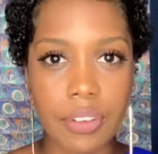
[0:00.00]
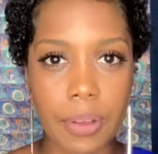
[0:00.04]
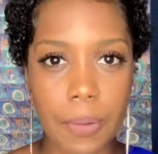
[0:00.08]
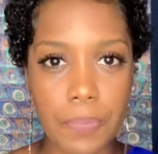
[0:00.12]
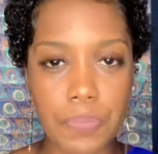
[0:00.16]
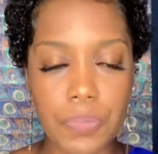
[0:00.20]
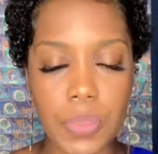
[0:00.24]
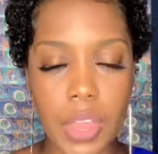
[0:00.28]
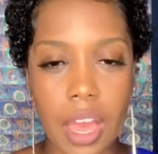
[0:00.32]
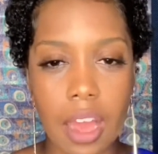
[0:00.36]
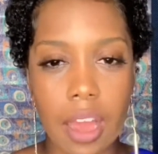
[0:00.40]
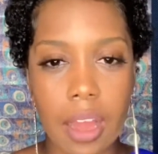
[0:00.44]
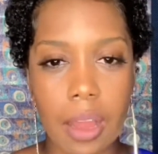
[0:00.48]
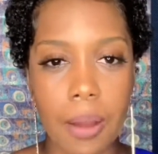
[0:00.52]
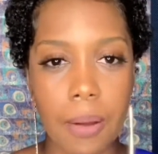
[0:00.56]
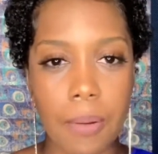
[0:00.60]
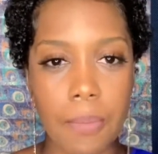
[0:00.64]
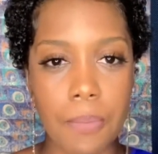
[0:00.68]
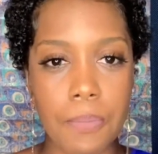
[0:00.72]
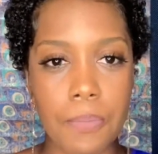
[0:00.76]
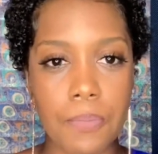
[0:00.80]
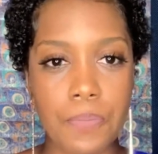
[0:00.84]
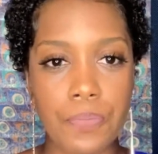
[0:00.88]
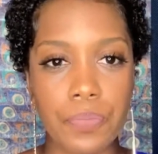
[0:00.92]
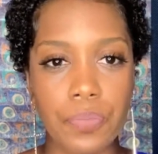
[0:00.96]

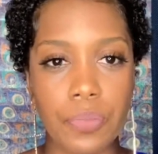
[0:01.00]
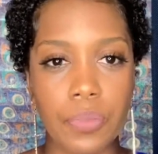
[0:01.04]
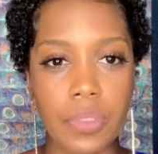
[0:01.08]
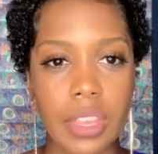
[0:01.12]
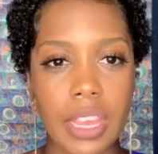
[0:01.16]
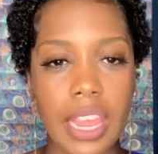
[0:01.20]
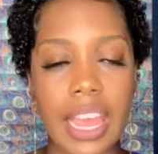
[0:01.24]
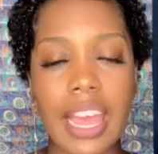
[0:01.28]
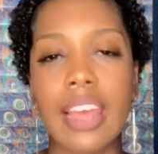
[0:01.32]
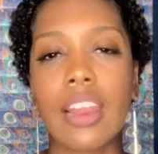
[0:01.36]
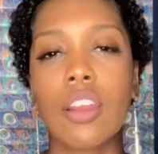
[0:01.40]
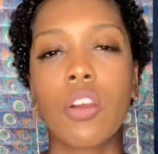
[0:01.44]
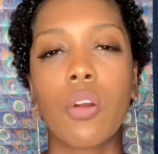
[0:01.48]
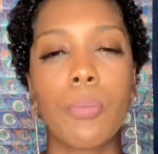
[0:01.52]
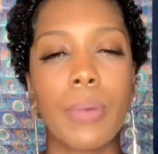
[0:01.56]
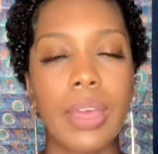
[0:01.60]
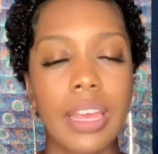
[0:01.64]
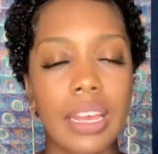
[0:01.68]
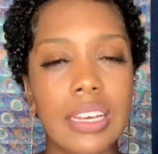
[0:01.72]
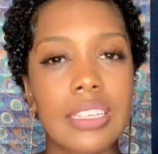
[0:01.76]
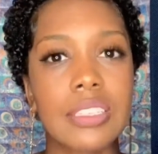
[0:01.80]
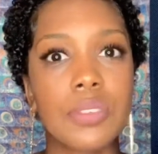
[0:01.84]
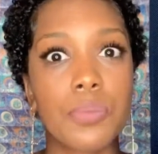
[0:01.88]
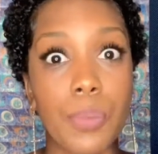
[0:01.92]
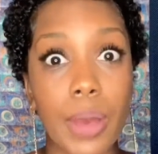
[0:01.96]
And it'll make
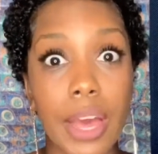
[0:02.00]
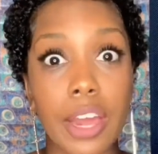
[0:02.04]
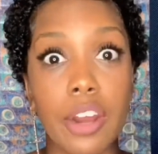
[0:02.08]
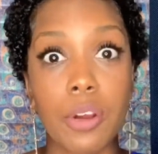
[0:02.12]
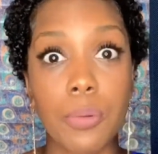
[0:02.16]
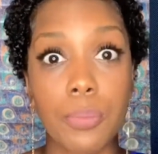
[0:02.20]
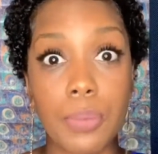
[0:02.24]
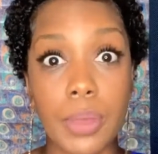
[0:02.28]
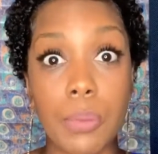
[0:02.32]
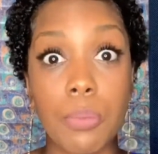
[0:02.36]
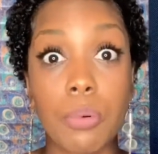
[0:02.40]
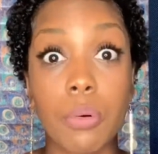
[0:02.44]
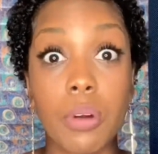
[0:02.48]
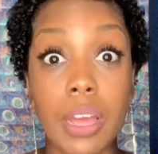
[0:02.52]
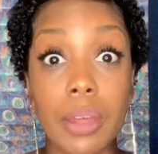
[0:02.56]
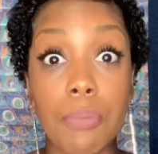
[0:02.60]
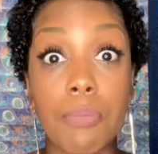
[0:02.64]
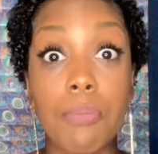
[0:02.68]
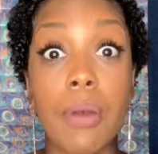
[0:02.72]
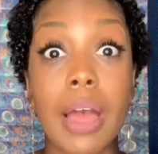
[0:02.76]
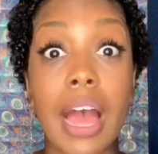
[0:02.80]
us better people and